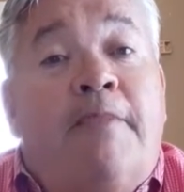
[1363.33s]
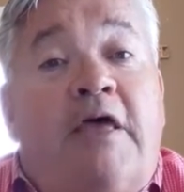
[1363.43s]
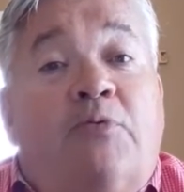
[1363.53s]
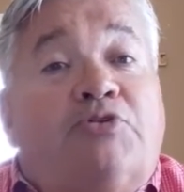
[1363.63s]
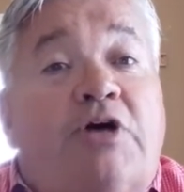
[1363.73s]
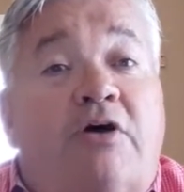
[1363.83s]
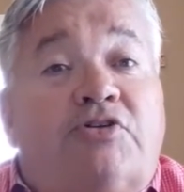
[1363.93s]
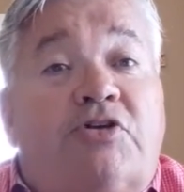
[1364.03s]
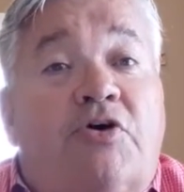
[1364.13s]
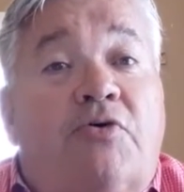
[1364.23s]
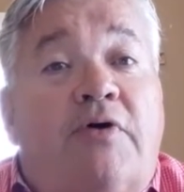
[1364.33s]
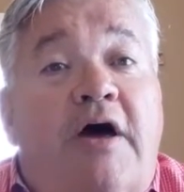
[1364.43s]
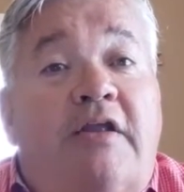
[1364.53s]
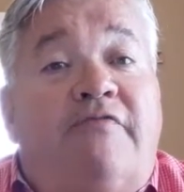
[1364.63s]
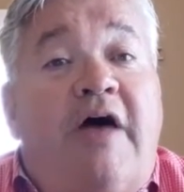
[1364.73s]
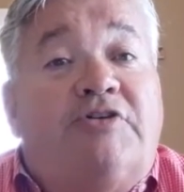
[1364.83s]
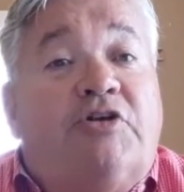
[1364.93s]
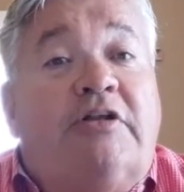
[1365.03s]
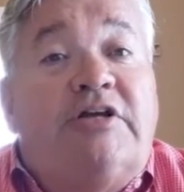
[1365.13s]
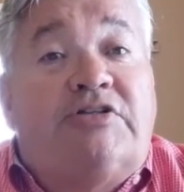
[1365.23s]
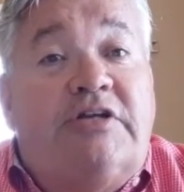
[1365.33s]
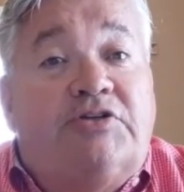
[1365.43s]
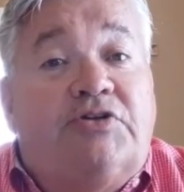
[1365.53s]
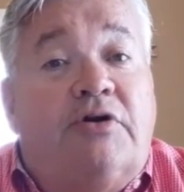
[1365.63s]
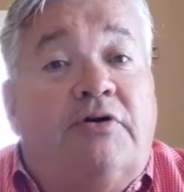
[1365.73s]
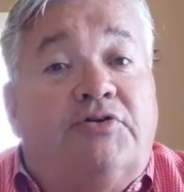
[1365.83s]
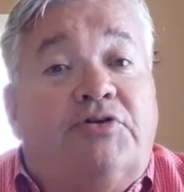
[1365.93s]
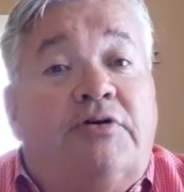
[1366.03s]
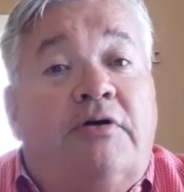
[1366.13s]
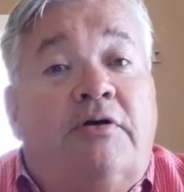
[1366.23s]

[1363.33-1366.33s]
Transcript: It was also an evangelistic church.